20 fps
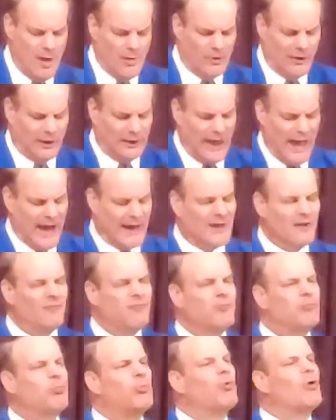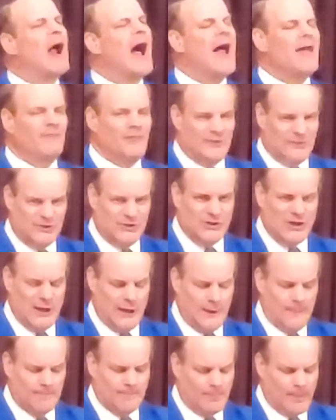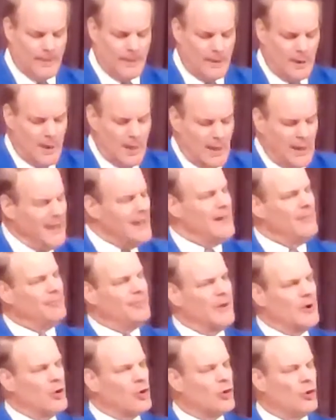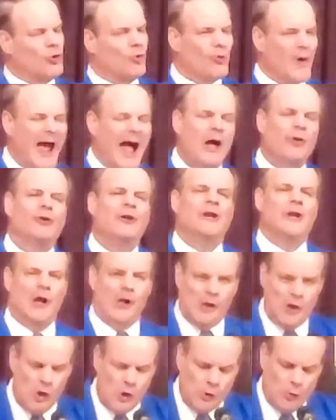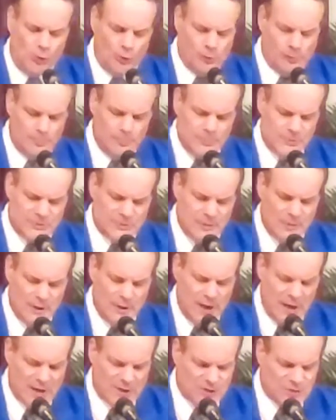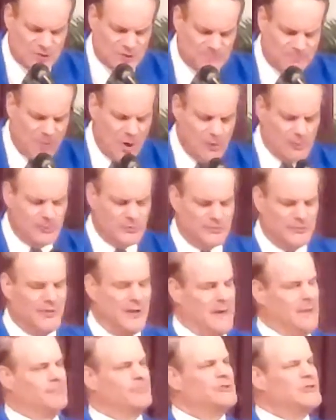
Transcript: The lack of privacy in their crowded homes exposed them